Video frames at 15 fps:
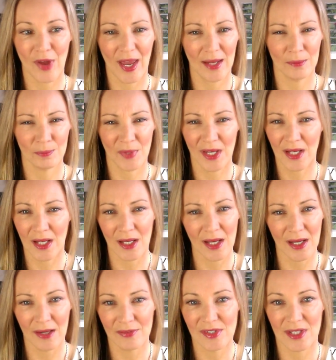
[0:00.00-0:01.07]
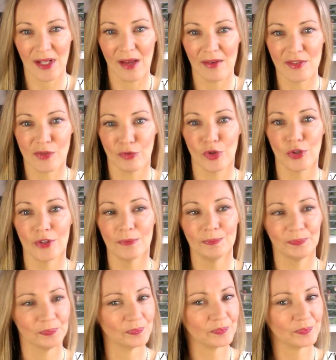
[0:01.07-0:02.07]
and he loves food.